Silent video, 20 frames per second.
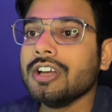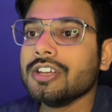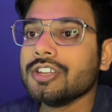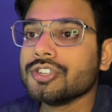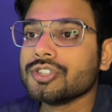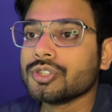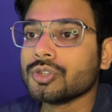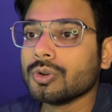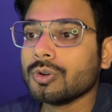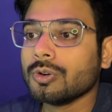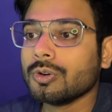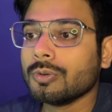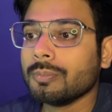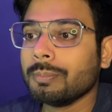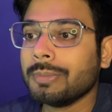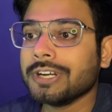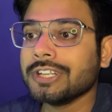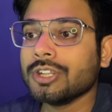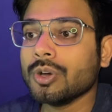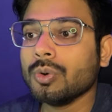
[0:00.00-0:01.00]
So,
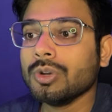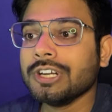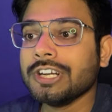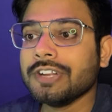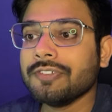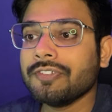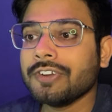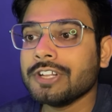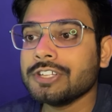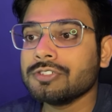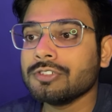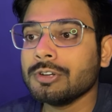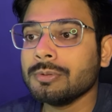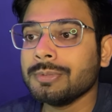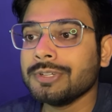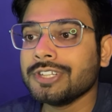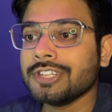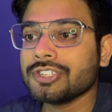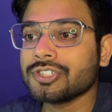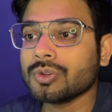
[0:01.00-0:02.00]
but the only difference will
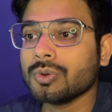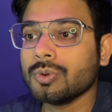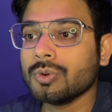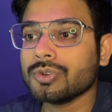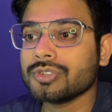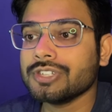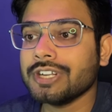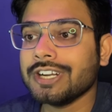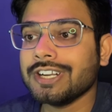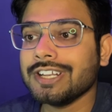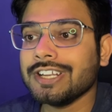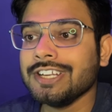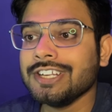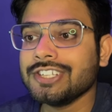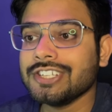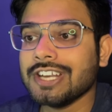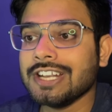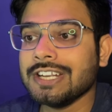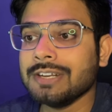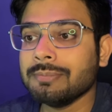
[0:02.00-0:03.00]
be the scores, that
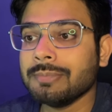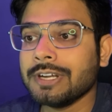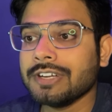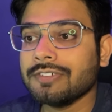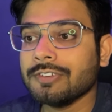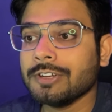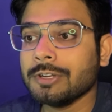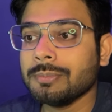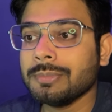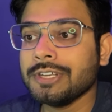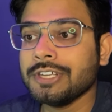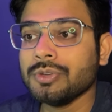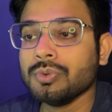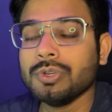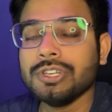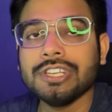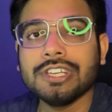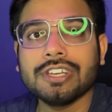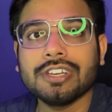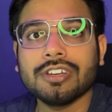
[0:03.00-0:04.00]
each element will be
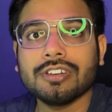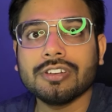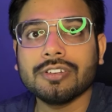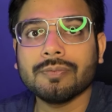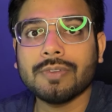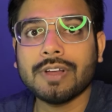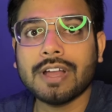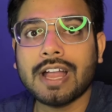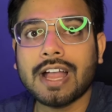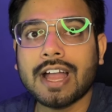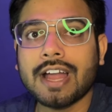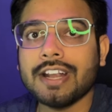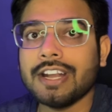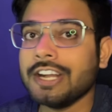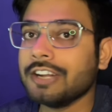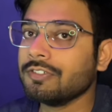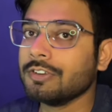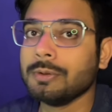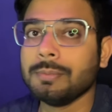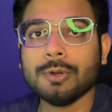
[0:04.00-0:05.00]
unique here and
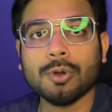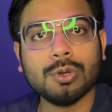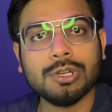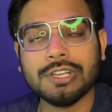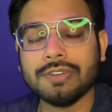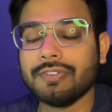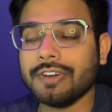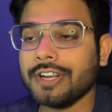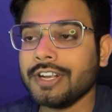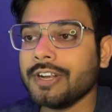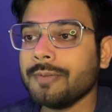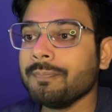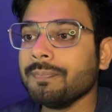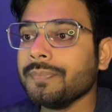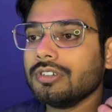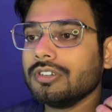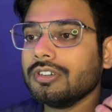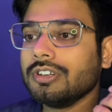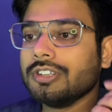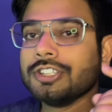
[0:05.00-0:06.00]
it will be only one.
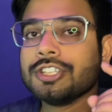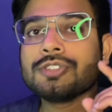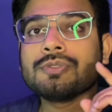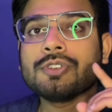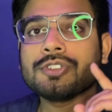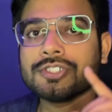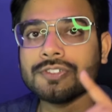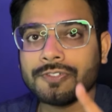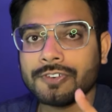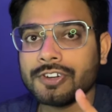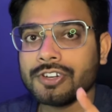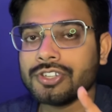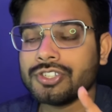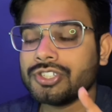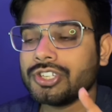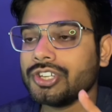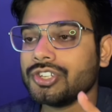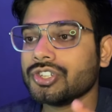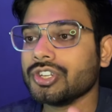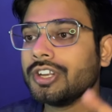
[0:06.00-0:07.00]
This was the first
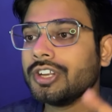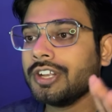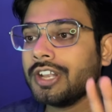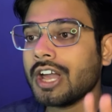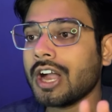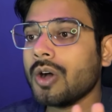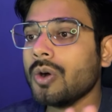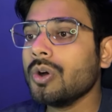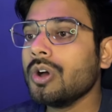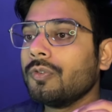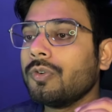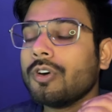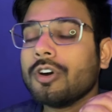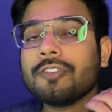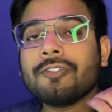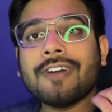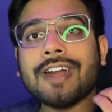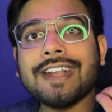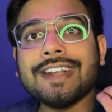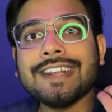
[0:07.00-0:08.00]
stage. Now for
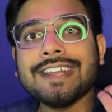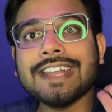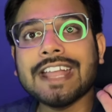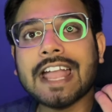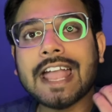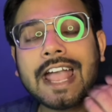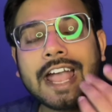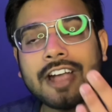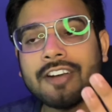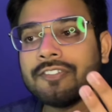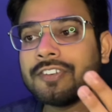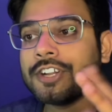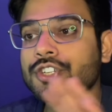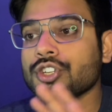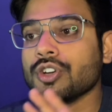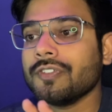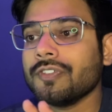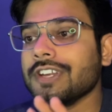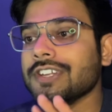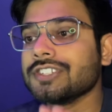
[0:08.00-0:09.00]
finding average
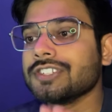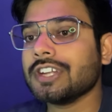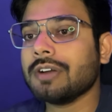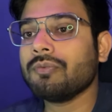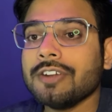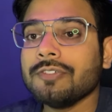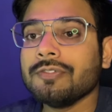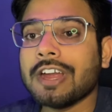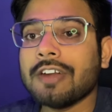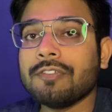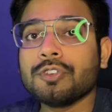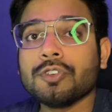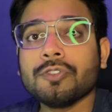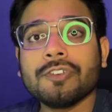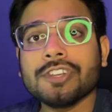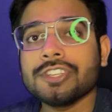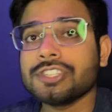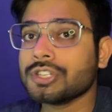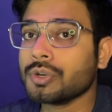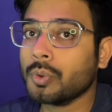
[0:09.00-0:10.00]
of exam, we have to
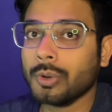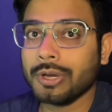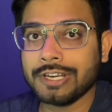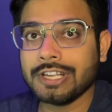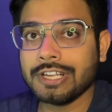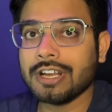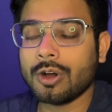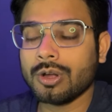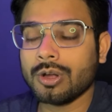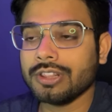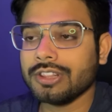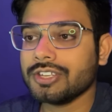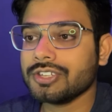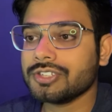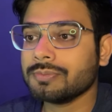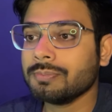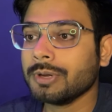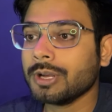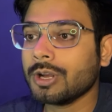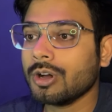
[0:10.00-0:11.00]
first query on
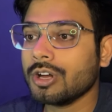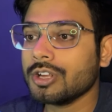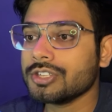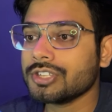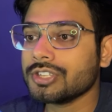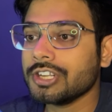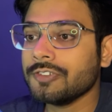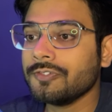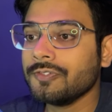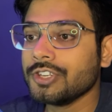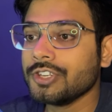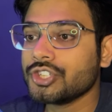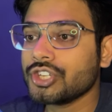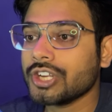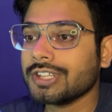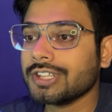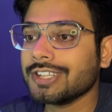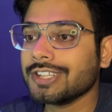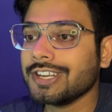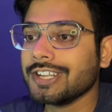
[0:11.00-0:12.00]
this, because if we
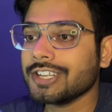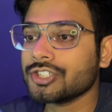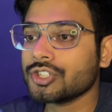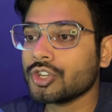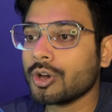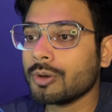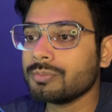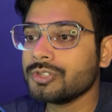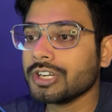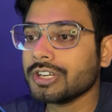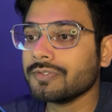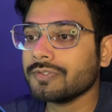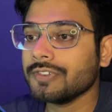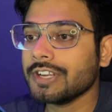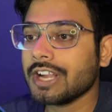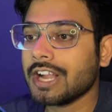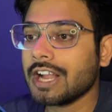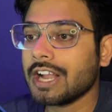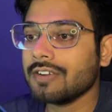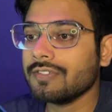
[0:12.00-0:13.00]
check the next object, we
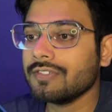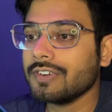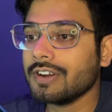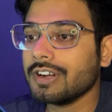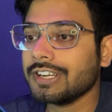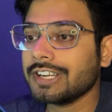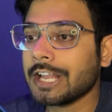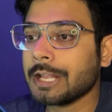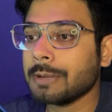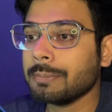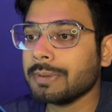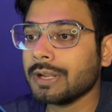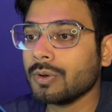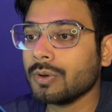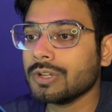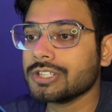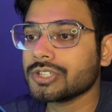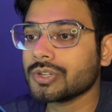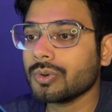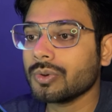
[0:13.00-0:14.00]
have type
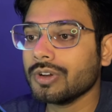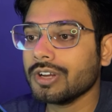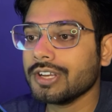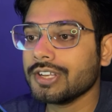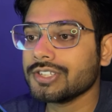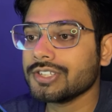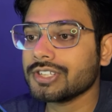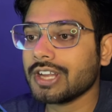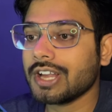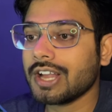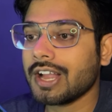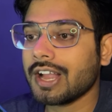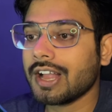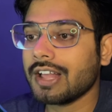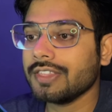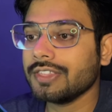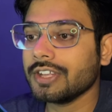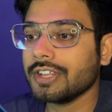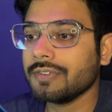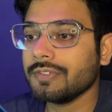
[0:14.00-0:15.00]
equals quiz
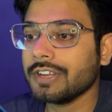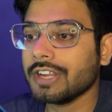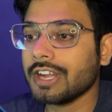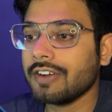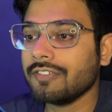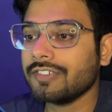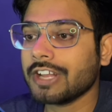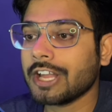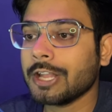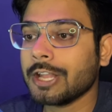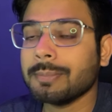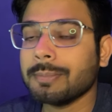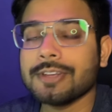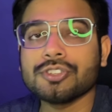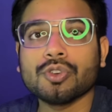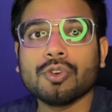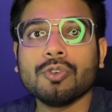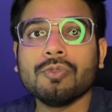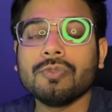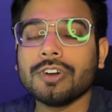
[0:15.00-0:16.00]
and then we have type as
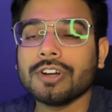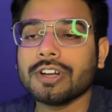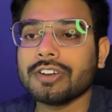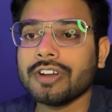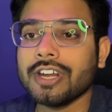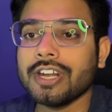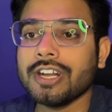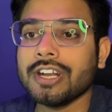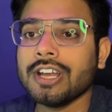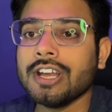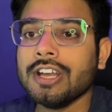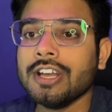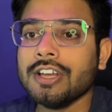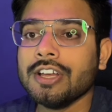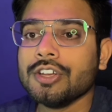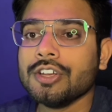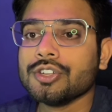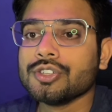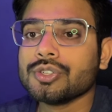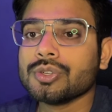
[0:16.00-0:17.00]
homework, right?
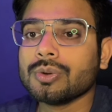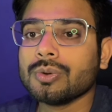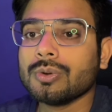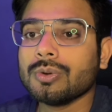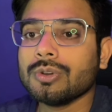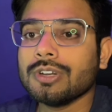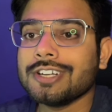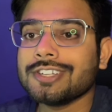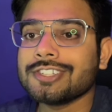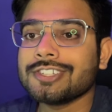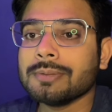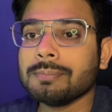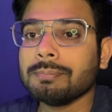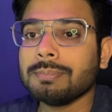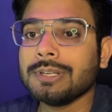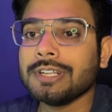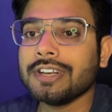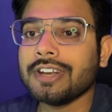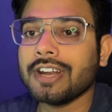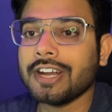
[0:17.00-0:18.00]
So let's
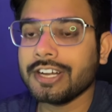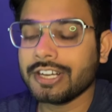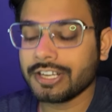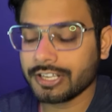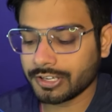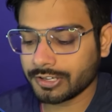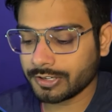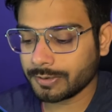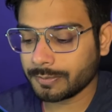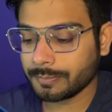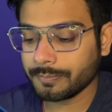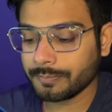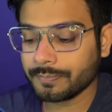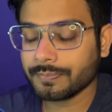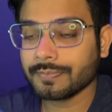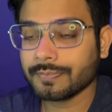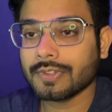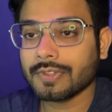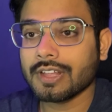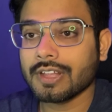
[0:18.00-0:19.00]
simply write here,
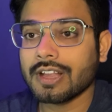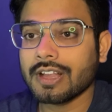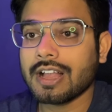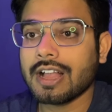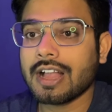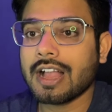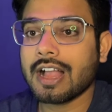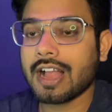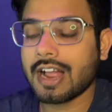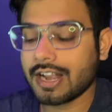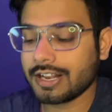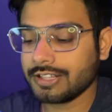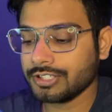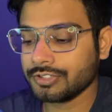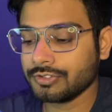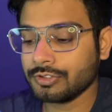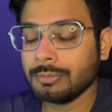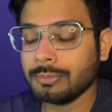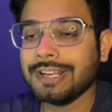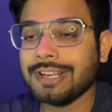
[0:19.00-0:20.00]
and
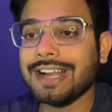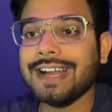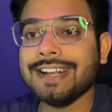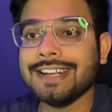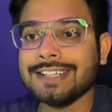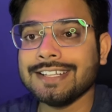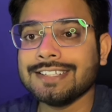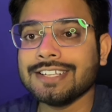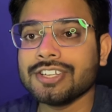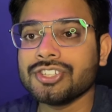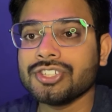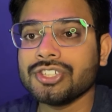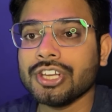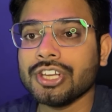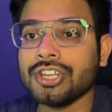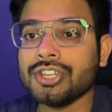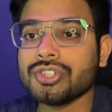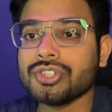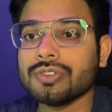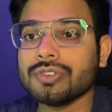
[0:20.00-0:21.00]
this will be another
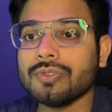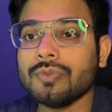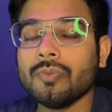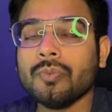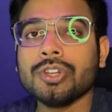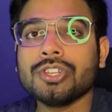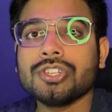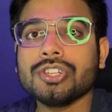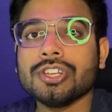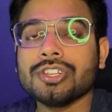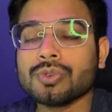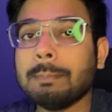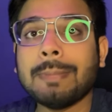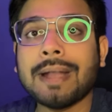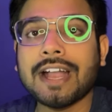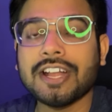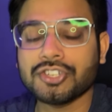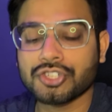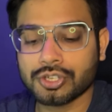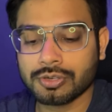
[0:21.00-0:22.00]
stage, which is
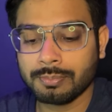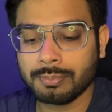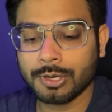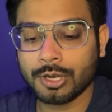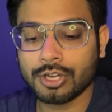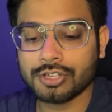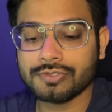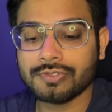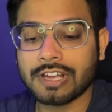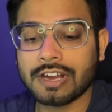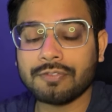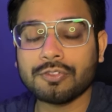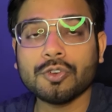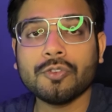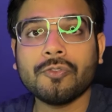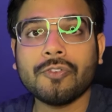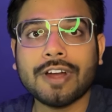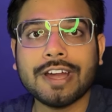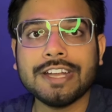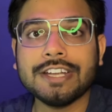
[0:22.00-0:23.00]
match, because we have to
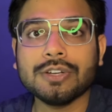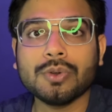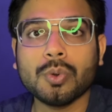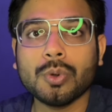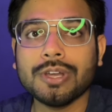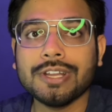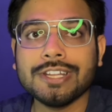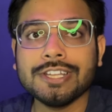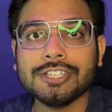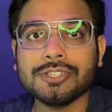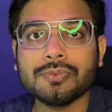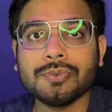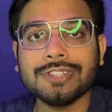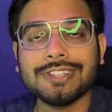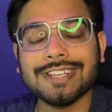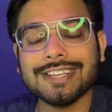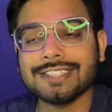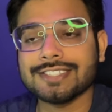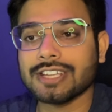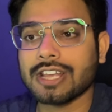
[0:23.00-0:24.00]
find queries with
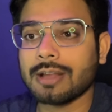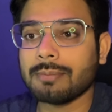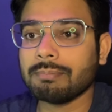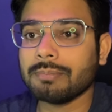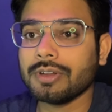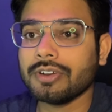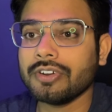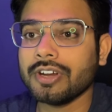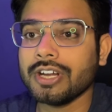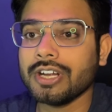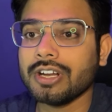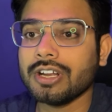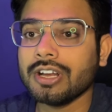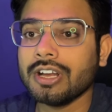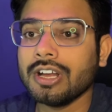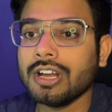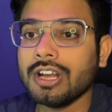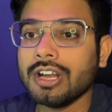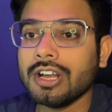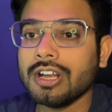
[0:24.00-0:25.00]
exam, right?
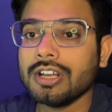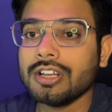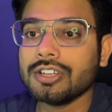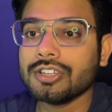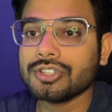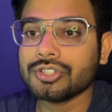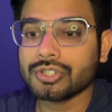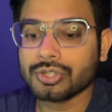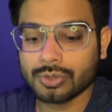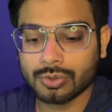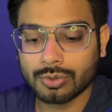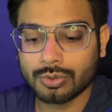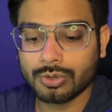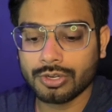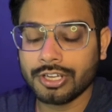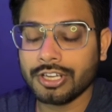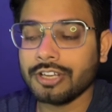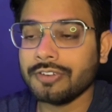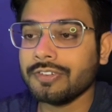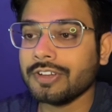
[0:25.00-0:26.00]
So
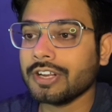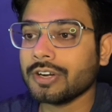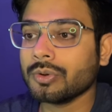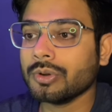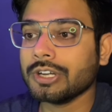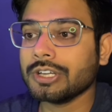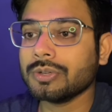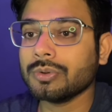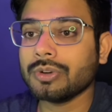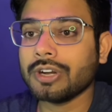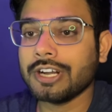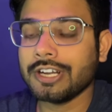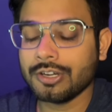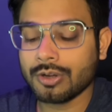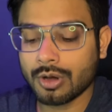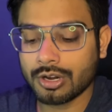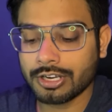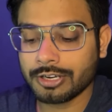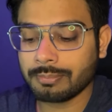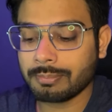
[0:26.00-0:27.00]
here we are going to write
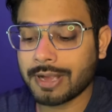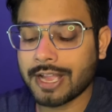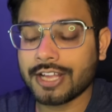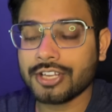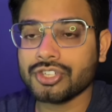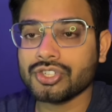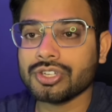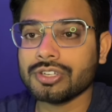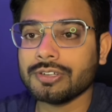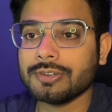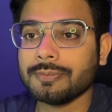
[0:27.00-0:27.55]
$match.